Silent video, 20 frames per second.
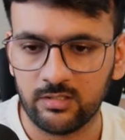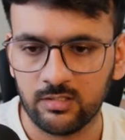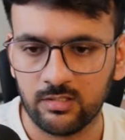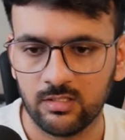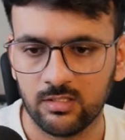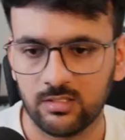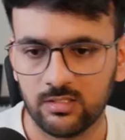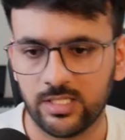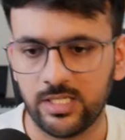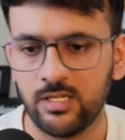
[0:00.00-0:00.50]

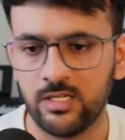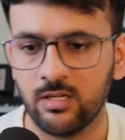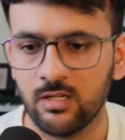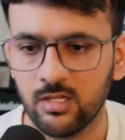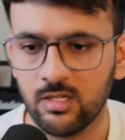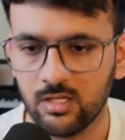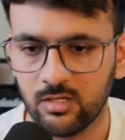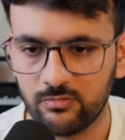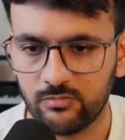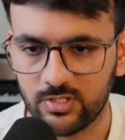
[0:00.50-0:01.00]
right?
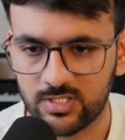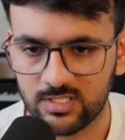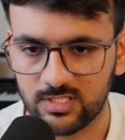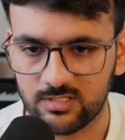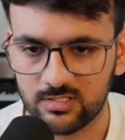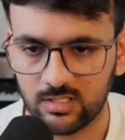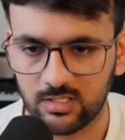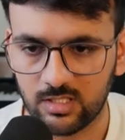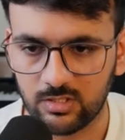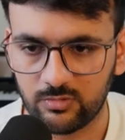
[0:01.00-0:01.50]
Which is
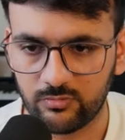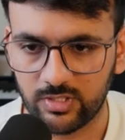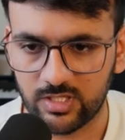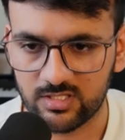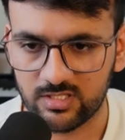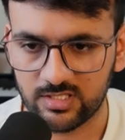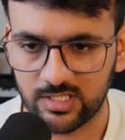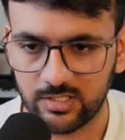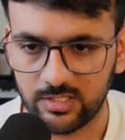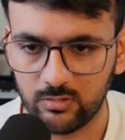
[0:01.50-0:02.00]
a Twitter
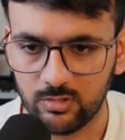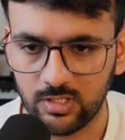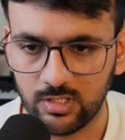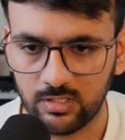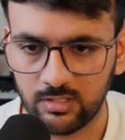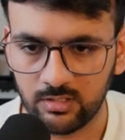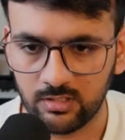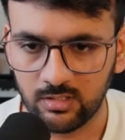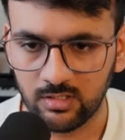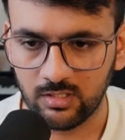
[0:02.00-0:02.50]
scheduler.
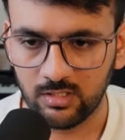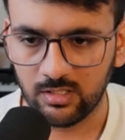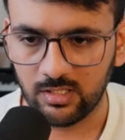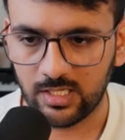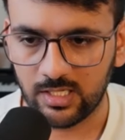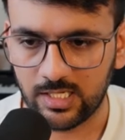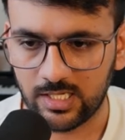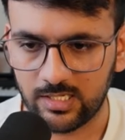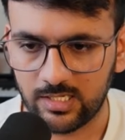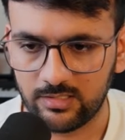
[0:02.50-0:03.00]

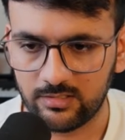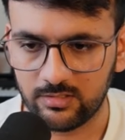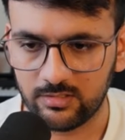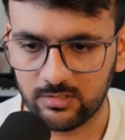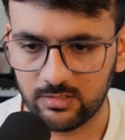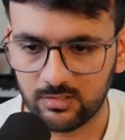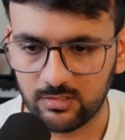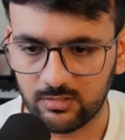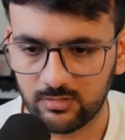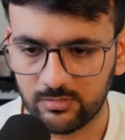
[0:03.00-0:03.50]
And
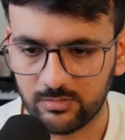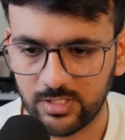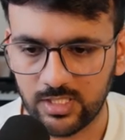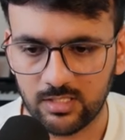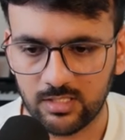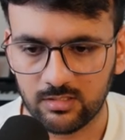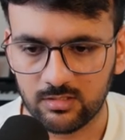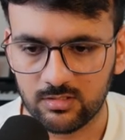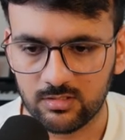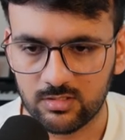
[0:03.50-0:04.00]
yeah,
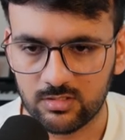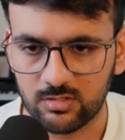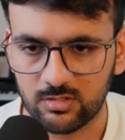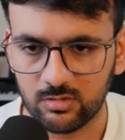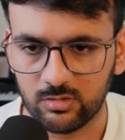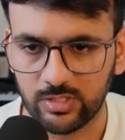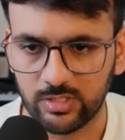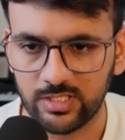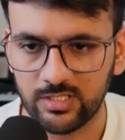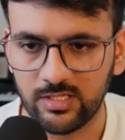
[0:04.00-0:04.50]
so
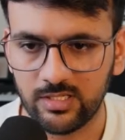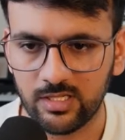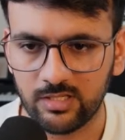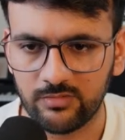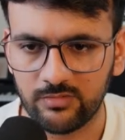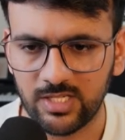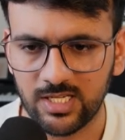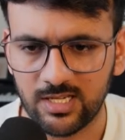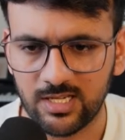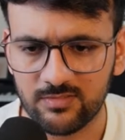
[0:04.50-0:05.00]
in here we
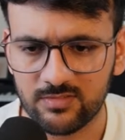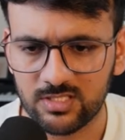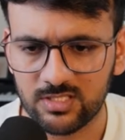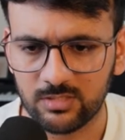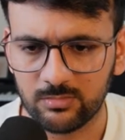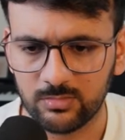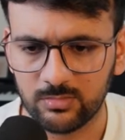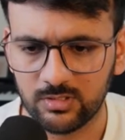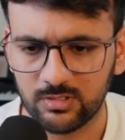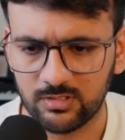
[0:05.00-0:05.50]
have
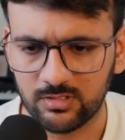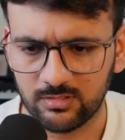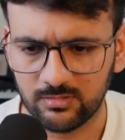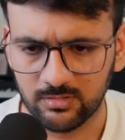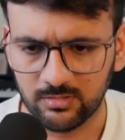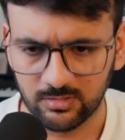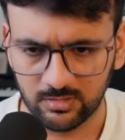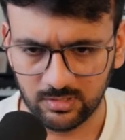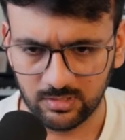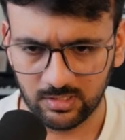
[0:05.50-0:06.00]
some
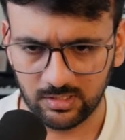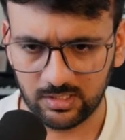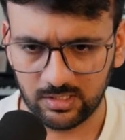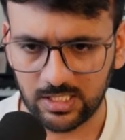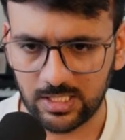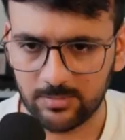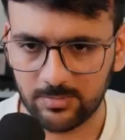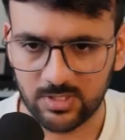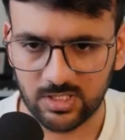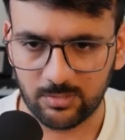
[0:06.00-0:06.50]

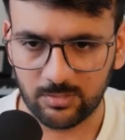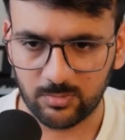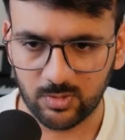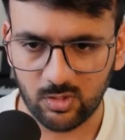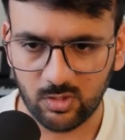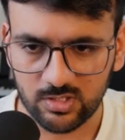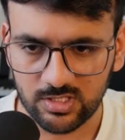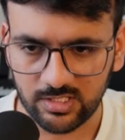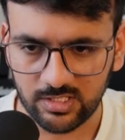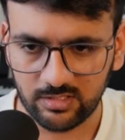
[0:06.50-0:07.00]
TypeScript
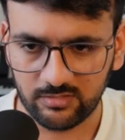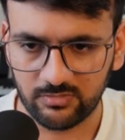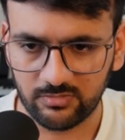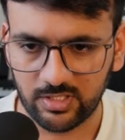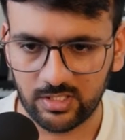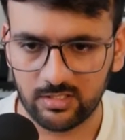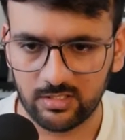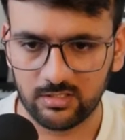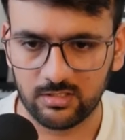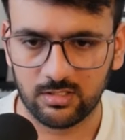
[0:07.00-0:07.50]
logic
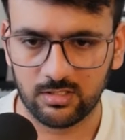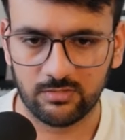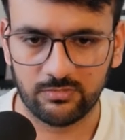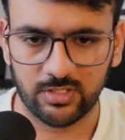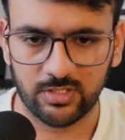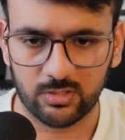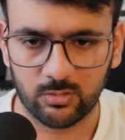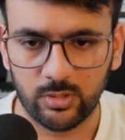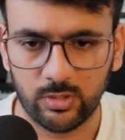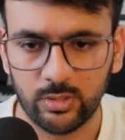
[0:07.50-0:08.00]
wherein we are
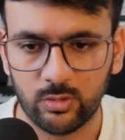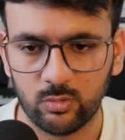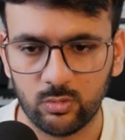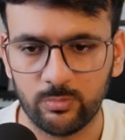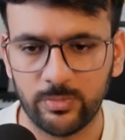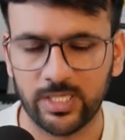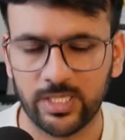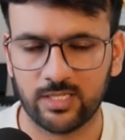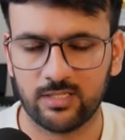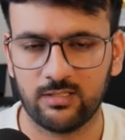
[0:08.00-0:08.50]
going to
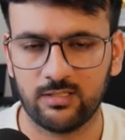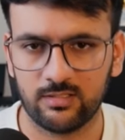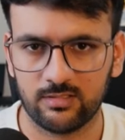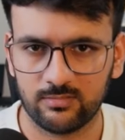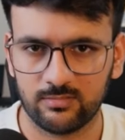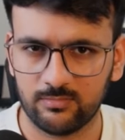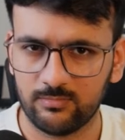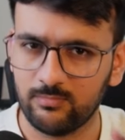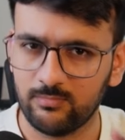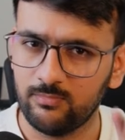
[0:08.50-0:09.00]
make an
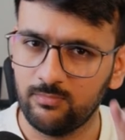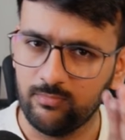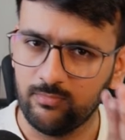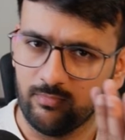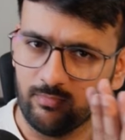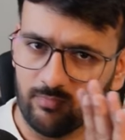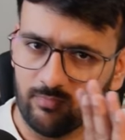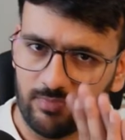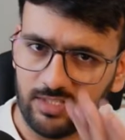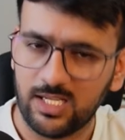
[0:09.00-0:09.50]

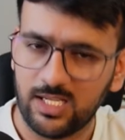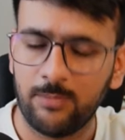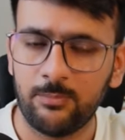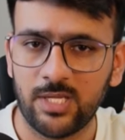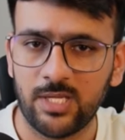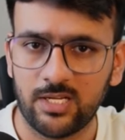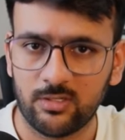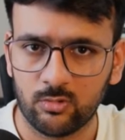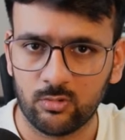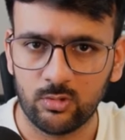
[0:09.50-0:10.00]
API
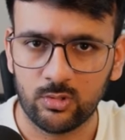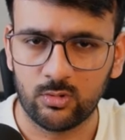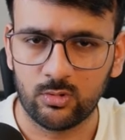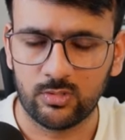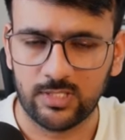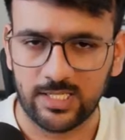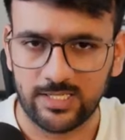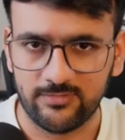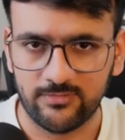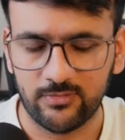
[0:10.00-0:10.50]
call to
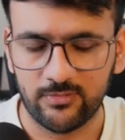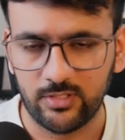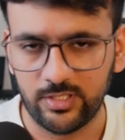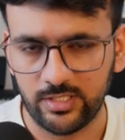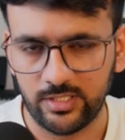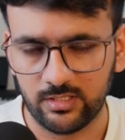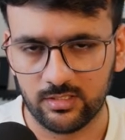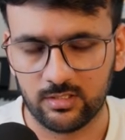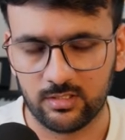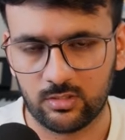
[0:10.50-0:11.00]
Typefully
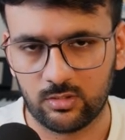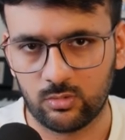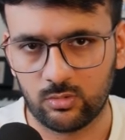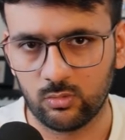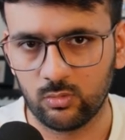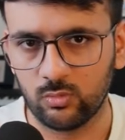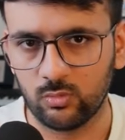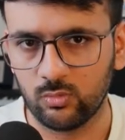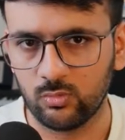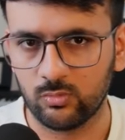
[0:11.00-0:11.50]

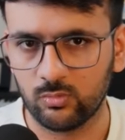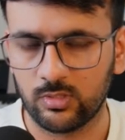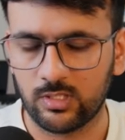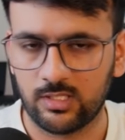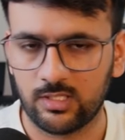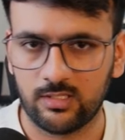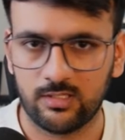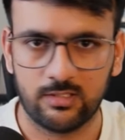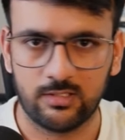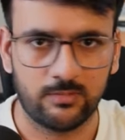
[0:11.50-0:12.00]
to